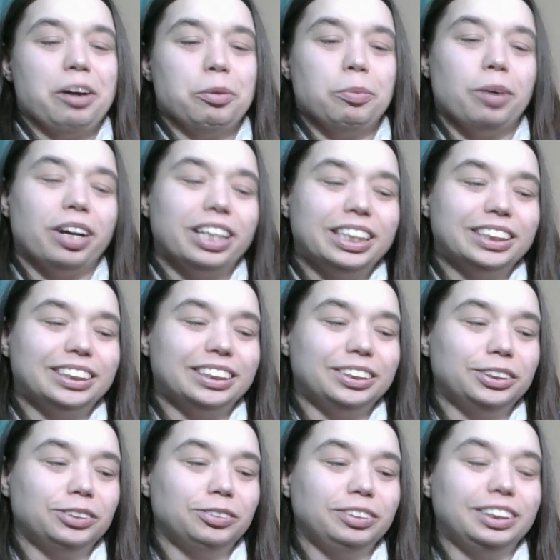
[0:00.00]
wanted
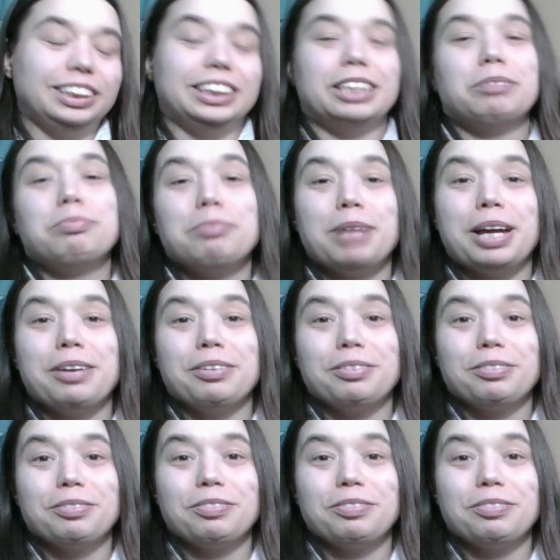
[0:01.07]
to dip my